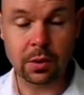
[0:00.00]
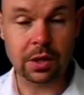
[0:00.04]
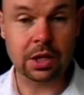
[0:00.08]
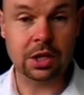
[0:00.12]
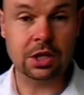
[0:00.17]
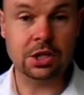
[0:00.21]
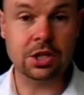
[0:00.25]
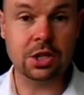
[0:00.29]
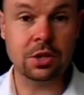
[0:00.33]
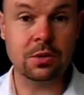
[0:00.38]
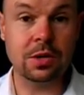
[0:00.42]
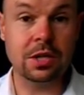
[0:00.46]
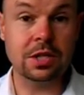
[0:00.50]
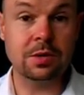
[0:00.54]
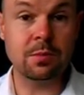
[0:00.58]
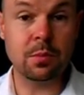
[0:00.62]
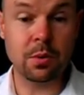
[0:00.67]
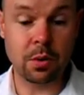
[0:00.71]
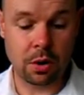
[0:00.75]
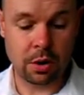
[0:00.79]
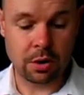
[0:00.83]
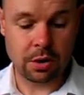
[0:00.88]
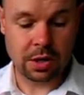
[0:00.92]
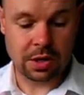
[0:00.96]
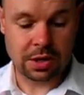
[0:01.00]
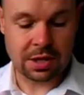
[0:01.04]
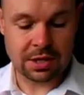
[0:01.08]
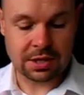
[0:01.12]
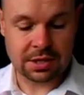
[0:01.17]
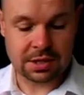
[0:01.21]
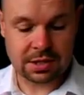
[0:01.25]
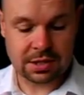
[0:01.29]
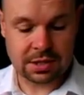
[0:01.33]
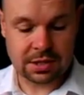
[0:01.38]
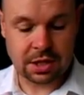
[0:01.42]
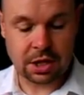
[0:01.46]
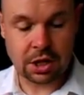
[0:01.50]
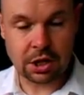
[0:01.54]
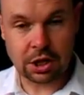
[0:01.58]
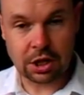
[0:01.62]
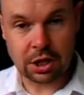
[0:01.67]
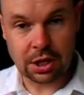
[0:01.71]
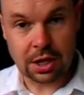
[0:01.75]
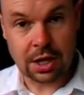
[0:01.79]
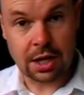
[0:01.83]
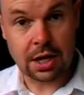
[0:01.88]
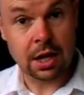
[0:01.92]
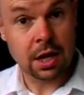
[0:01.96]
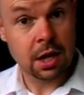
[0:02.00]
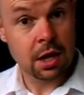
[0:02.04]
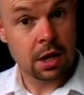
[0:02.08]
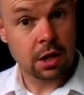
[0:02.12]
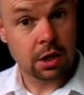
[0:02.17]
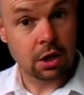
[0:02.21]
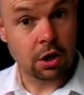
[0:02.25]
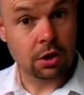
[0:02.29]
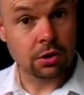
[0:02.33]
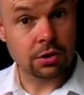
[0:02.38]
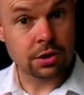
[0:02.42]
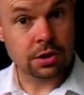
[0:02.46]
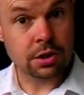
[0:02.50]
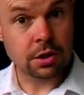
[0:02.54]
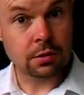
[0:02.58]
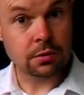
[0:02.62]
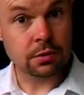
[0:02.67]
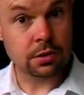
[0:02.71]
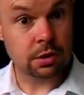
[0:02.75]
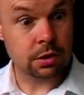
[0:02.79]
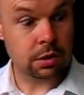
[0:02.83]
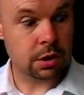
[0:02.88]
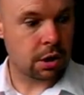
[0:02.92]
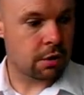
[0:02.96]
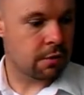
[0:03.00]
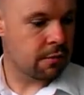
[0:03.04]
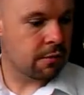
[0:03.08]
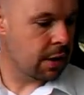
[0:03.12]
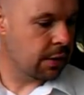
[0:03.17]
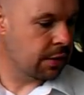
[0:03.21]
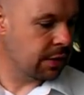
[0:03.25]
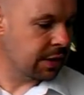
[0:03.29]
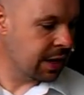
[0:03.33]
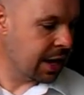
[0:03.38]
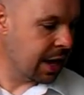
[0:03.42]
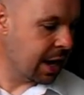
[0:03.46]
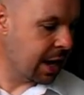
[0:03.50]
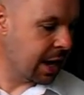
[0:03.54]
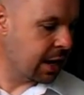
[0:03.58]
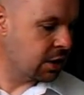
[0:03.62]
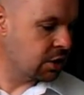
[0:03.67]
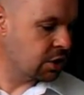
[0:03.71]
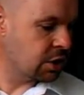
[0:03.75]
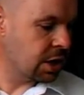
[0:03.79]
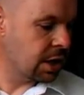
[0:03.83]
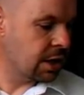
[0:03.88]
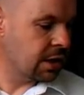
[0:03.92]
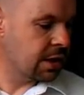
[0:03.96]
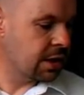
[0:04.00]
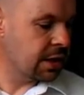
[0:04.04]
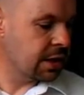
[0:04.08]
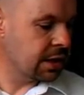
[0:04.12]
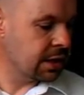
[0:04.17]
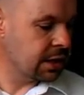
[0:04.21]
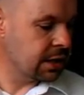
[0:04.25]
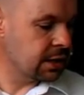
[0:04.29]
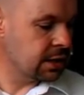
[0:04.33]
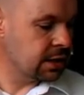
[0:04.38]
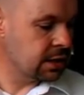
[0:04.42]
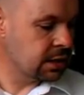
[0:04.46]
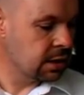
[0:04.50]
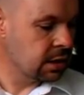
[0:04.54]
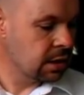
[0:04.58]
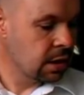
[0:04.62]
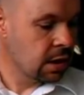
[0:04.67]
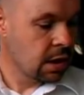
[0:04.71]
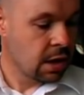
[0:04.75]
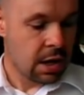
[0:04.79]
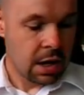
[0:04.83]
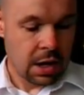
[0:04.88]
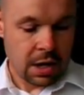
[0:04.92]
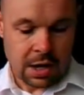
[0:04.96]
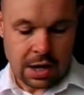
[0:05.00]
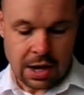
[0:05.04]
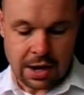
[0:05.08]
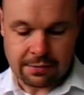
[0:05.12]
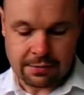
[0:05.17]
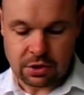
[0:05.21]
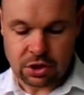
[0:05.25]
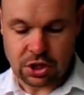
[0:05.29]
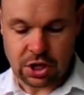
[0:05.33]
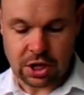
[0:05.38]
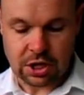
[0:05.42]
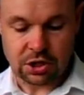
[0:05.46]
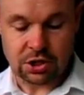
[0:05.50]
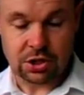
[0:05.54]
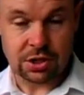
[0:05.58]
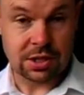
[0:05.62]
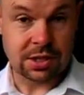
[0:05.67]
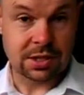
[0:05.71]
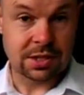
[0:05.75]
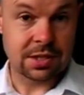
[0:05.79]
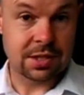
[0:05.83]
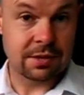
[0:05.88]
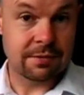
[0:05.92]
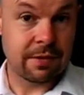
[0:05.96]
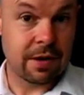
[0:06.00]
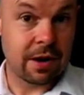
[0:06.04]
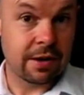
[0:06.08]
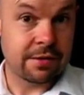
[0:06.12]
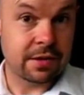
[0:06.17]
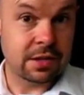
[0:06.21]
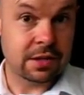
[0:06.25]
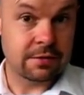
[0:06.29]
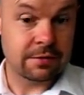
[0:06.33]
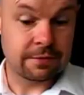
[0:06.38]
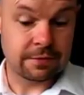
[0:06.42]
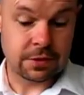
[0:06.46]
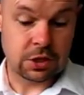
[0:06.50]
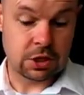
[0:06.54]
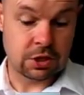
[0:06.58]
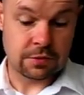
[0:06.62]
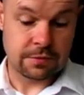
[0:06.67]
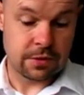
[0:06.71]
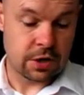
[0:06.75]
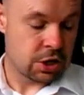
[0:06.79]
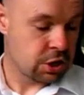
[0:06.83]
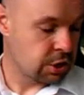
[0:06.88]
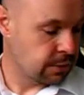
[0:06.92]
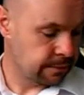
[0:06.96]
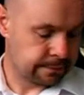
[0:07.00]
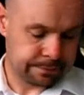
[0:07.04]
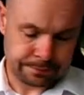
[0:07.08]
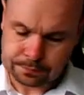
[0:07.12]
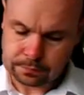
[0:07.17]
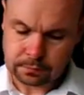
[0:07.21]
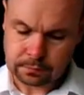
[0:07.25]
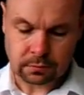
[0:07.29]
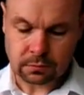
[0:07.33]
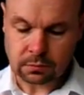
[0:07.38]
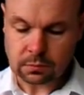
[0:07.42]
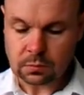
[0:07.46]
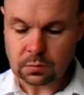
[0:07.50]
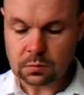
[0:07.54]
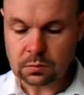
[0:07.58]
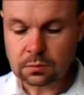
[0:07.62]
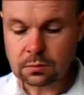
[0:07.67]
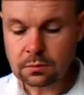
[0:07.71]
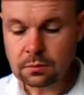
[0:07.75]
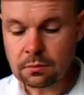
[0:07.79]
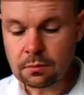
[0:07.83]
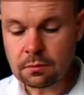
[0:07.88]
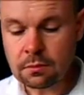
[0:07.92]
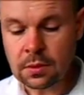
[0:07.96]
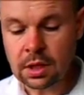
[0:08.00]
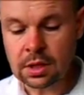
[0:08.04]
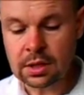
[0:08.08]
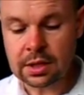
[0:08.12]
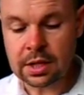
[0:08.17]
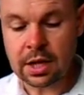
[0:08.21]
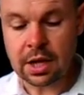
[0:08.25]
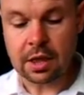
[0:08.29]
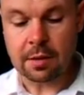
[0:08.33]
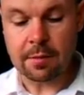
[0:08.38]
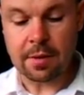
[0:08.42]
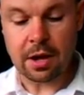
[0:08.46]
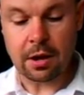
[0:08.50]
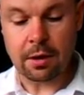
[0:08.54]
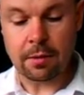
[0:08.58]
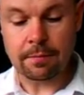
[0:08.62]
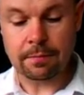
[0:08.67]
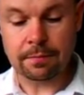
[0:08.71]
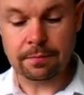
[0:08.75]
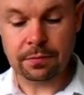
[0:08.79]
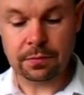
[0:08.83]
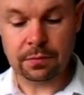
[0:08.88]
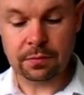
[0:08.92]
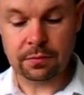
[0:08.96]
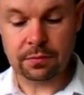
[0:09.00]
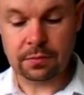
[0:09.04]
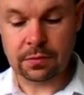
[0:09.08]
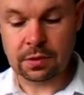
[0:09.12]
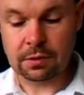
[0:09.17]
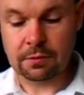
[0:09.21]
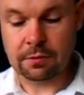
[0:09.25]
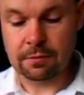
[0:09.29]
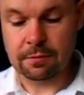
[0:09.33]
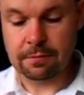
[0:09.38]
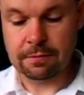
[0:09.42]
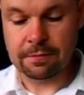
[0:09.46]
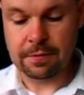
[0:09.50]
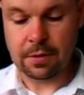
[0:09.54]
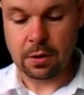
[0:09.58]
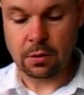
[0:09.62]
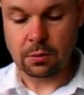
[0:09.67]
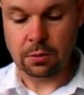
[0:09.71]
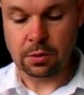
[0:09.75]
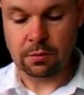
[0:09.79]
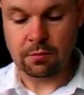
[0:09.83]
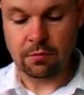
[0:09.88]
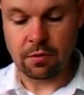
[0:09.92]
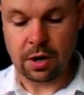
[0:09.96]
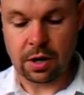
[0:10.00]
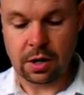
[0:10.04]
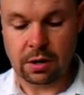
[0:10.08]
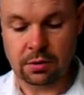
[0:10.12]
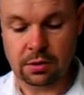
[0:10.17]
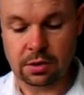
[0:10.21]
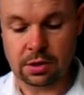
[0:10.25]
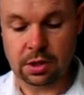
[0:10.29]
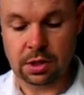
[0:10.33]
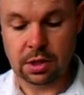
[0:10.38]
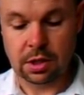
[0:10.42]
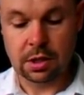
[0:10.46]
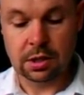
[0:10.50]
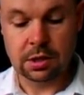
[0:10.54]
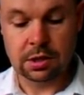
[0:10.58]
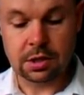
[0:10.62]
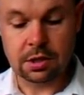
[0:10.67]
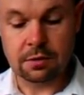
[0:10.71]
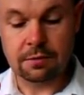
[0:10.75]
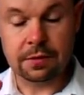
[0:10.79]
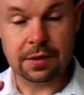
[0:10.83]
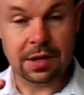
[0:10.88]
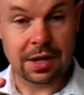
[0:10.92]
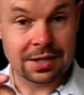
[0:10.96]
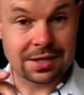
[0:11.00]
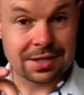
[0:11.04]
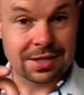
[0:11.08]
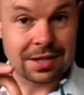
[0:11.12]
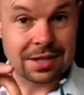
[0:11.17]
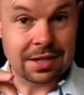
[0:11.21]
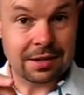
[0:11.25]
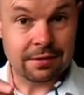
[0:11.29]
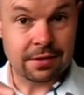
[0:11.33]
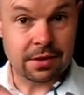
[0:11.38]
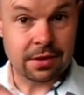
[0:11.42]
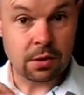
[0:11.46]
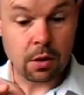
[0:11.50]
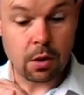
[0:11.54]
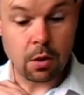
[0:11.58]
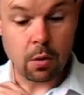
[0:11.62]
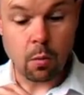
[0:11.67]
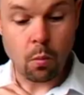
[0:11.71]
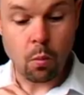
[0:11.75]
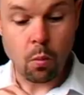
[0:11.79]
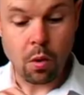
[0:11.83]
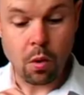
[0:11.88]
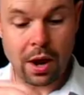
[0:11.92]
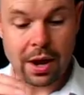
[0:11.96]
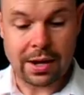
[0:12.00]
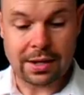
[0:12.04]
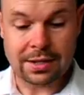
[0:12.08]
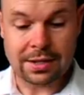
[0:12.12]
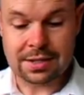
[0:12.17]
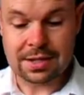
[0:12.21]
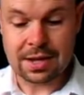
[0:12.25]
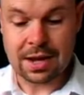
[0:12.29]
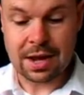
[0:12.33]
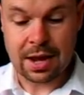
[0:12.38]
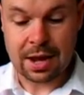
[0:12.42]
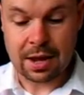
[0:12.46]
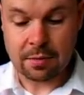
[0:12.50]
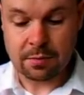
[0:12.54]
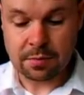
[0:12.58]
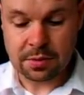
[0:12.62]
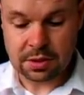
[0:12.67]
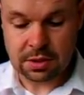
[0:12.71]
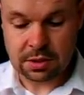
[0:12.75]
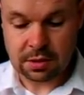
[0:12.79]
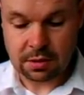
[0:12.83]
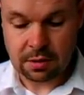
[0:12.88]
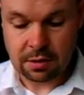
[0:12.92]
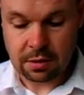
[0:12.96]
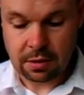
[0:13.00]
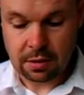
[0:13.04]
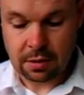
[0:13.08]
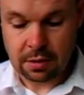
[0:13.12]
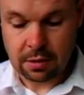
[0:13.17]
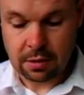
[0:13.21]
thing we're going to do is put on the circular consoles that go around the edge, and these haven't changed since the 5-inch version. Cut them out, fold them round, don't forget to leave the white tabs.